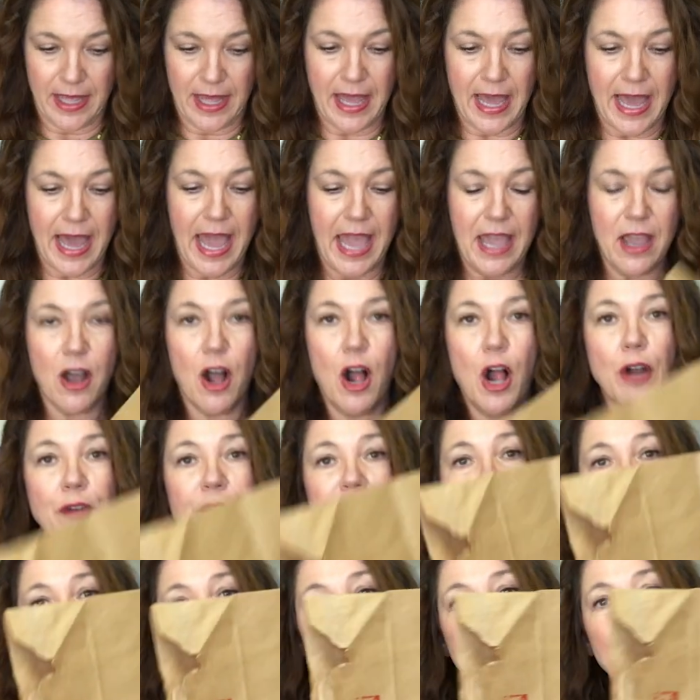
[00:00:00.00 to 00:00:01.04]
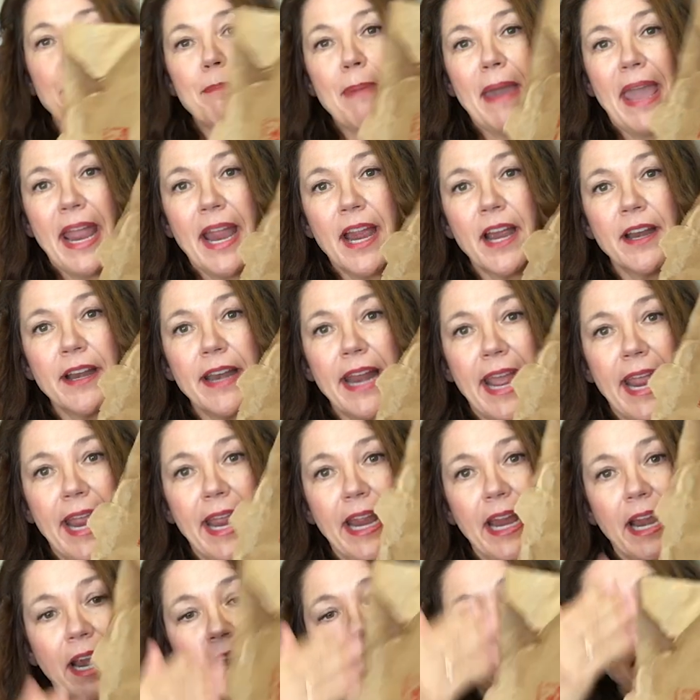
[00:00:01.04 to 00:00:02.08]
I already prepared
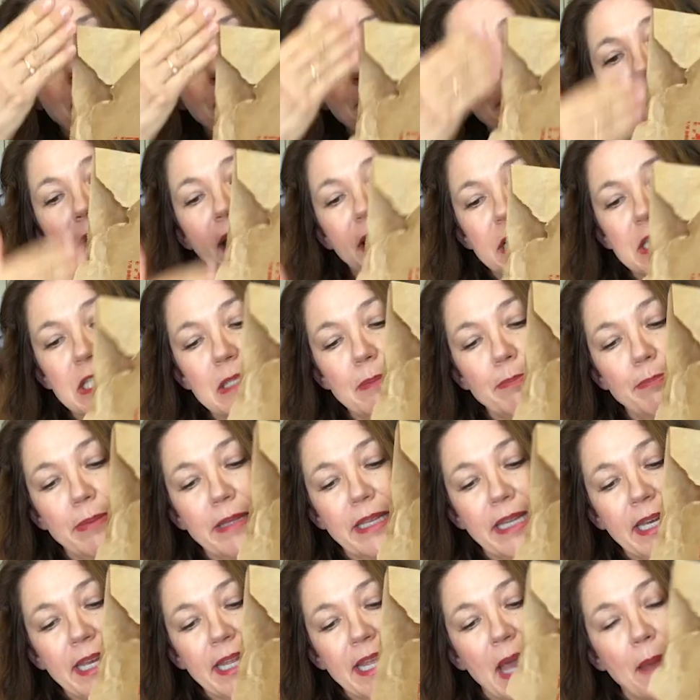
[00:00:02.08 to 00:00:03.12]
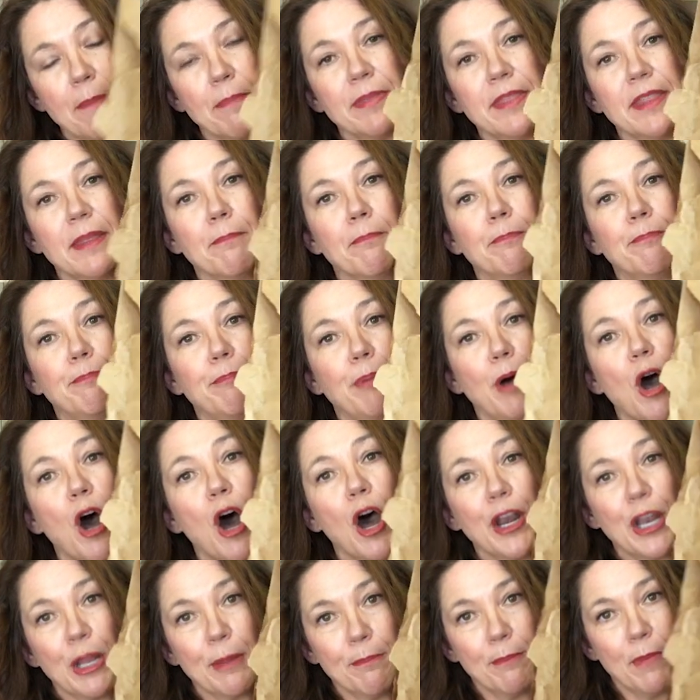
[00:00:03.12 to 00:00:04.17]
here by splitting up the
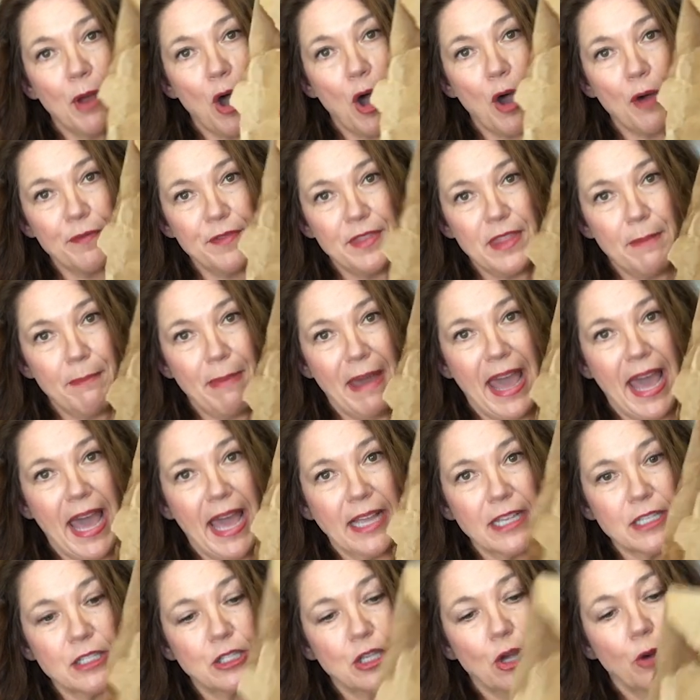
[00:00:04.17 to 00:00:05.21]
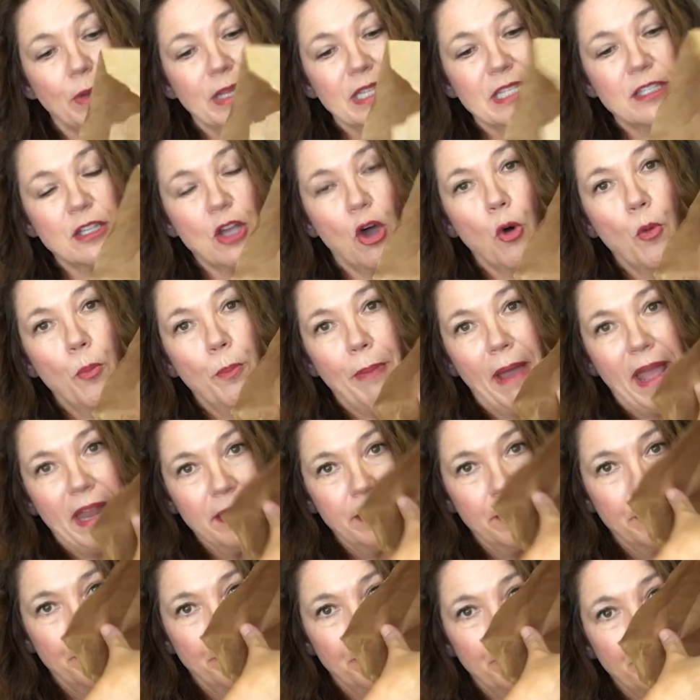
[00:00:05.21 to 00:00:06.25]
bottom of the bag so it's
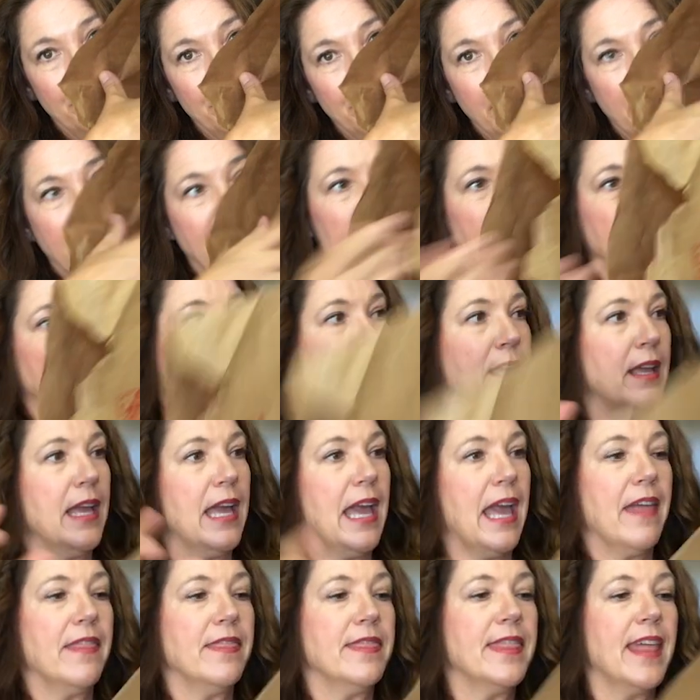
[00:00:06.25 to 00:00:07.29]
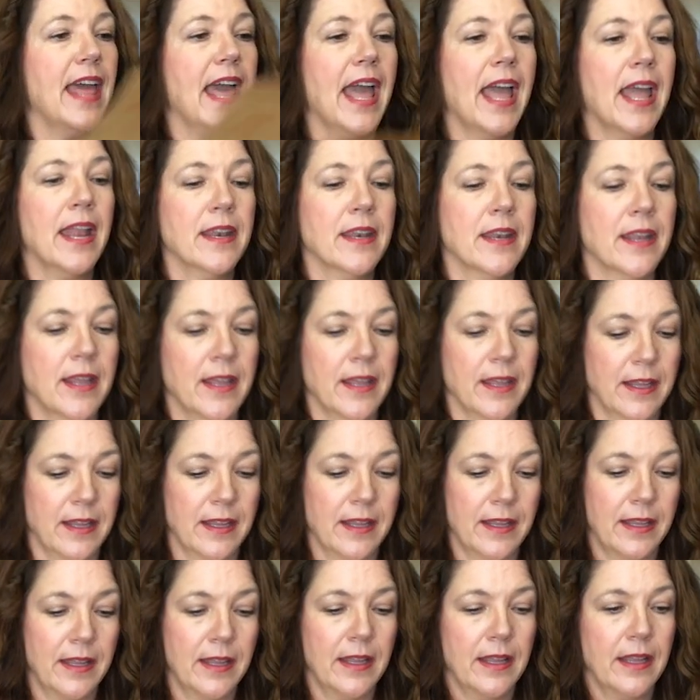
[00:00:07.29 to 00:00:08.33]
open. And then
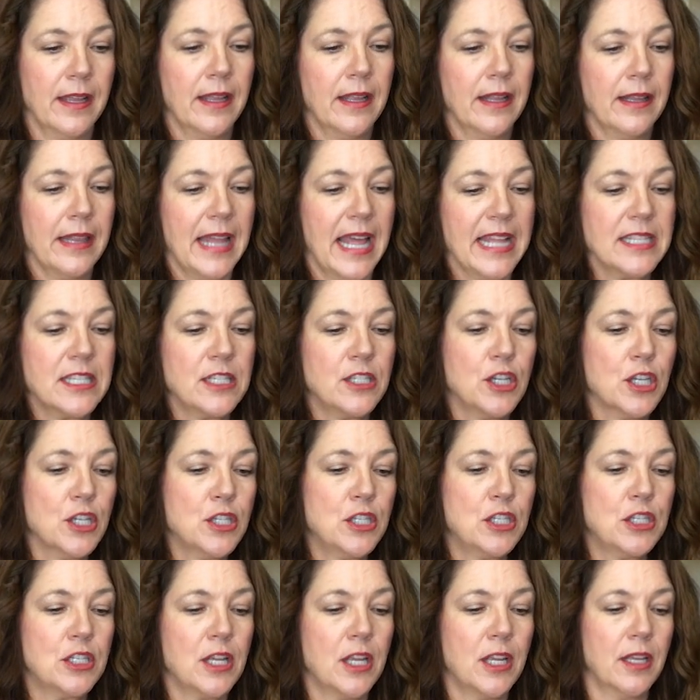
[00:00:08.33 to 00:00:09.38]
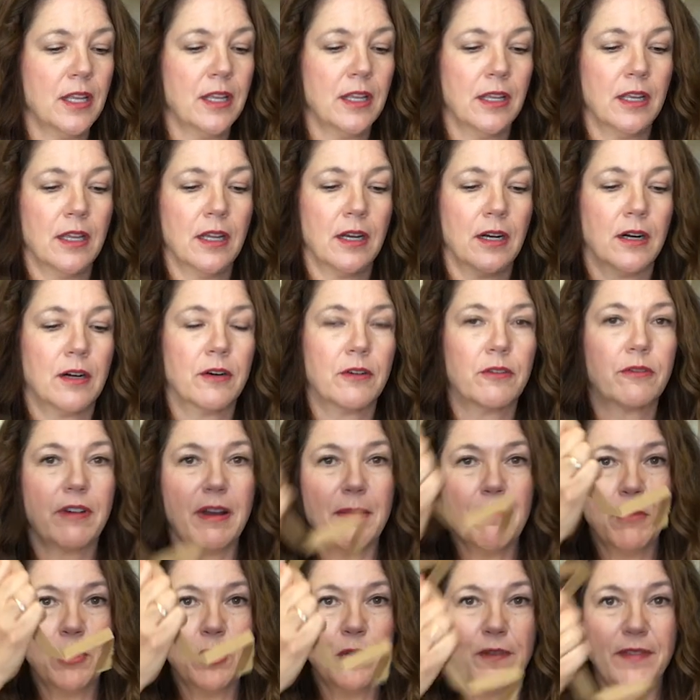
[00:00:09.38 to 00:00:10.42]
let's just
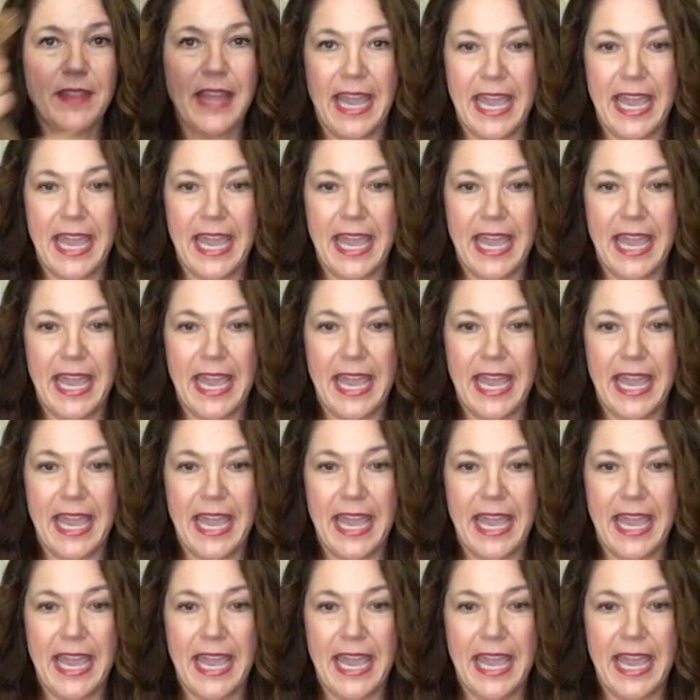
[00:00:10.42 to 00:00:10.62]
remove the